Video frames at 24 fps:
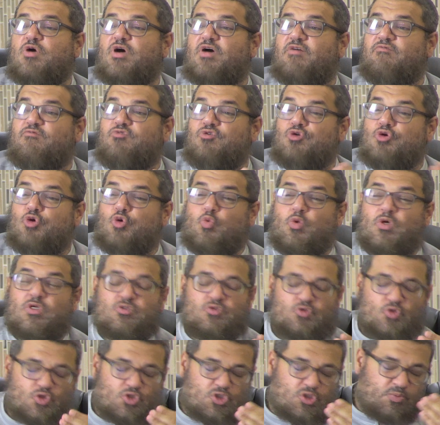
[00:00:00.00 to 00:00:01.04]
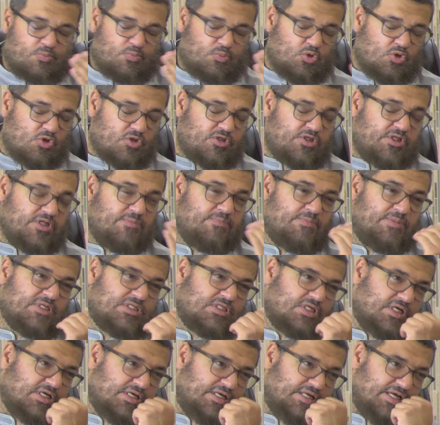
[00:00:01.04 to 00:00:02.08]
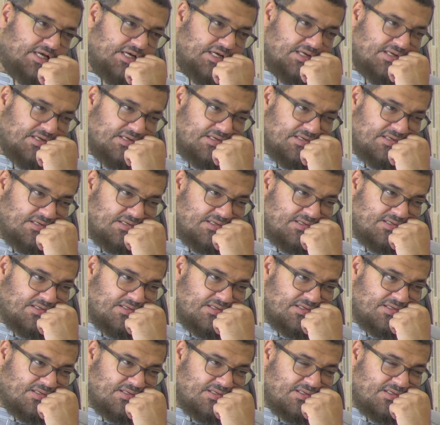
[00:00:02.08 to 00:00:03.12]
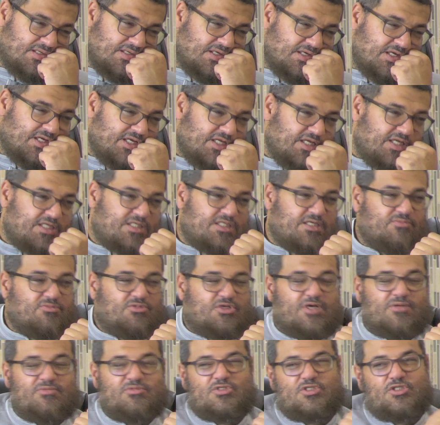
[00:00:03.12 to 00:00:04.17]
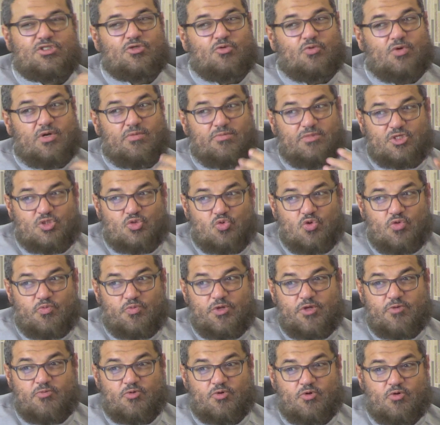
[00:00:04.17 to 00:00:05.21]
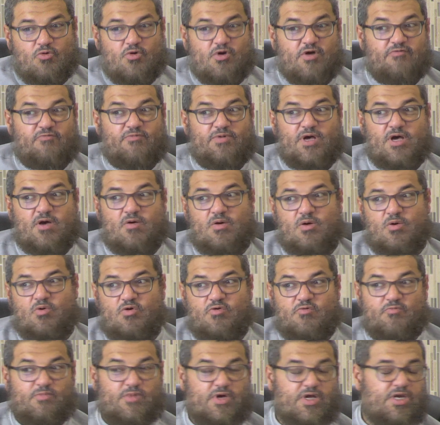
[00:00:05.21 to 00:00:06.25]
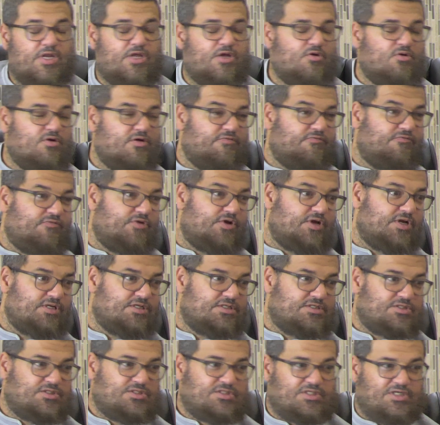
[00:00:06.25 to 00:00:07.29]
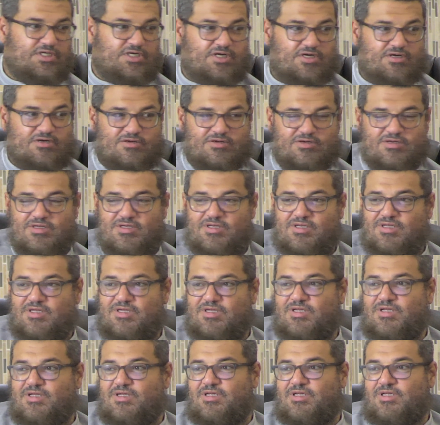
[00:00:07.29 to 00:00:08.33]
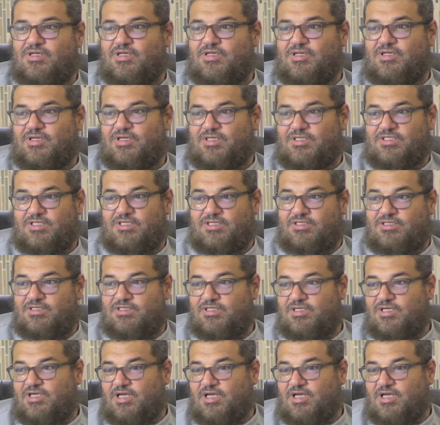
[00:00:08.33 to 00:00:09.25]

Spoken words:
have no one to support them but Allah. And sometimes you don't want to mess with people who have power, who have money, who have friends, you know. He said,